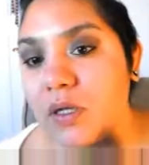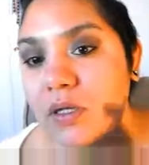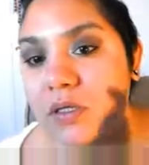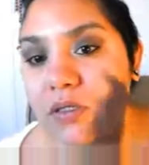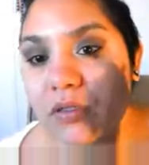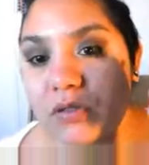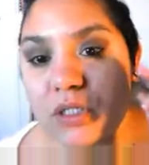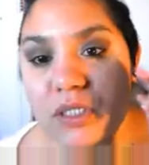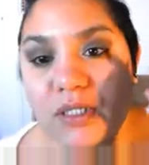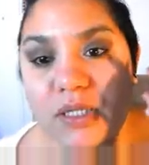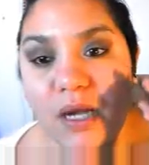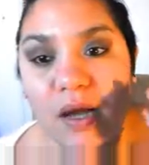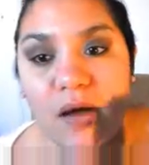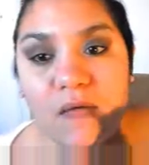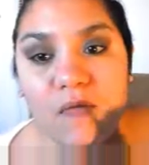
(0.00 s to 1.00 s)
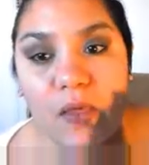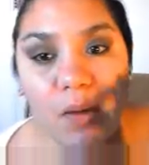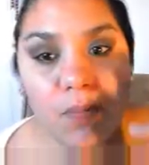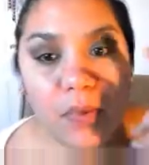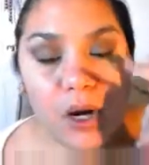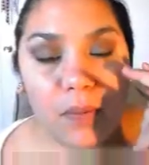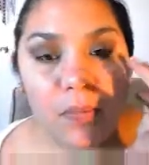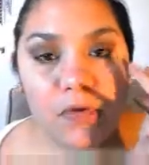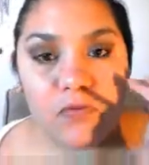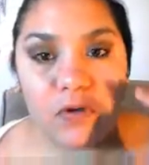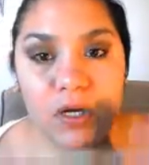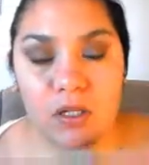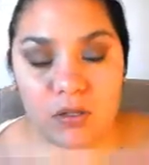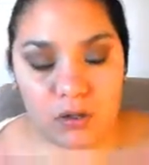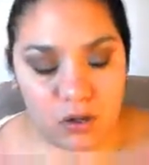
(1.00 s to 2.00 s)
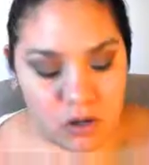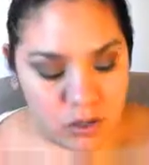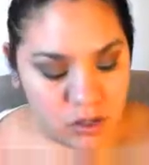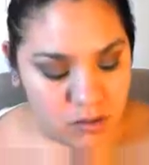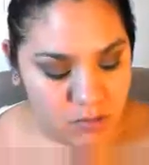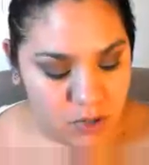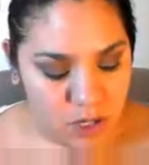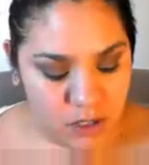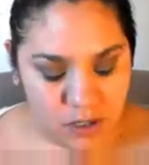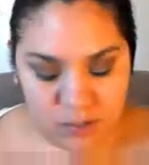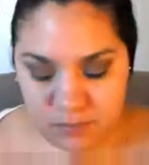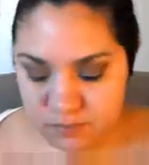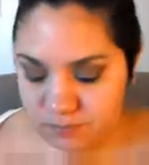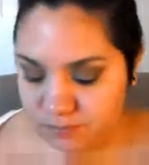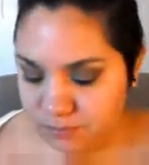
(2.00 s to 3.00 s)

So just to have that pop of color on the bottom.